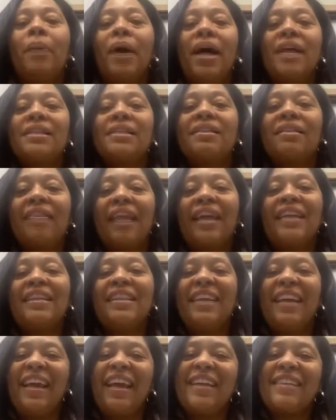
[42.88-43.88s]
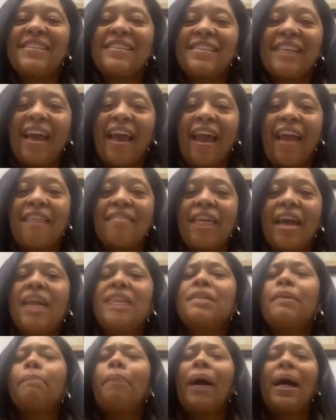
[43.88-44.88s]
But they did say
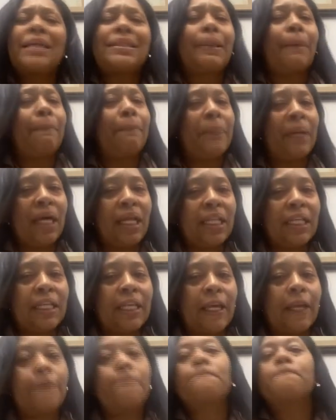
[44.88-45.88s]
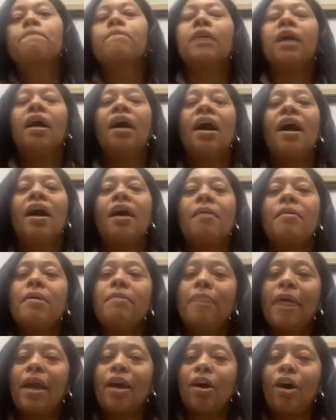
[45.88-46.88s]
that it's a possibility
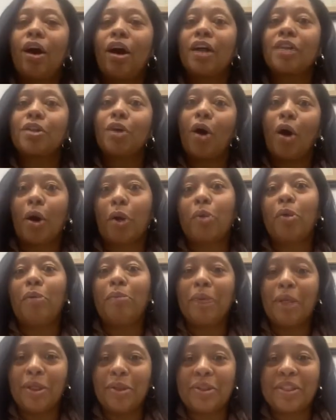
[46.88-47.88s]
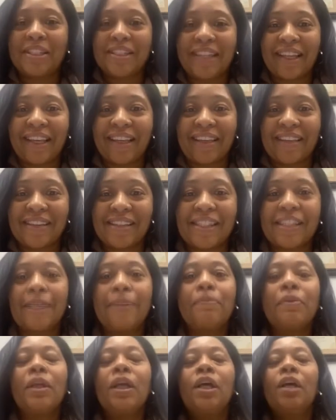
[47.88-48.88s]
it may cause autoimmune
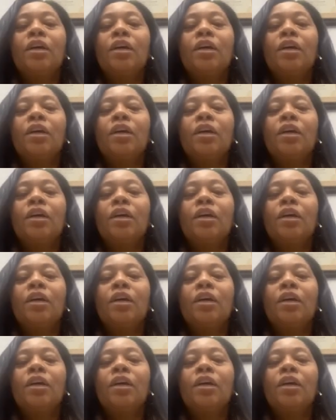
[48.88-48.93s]
disease.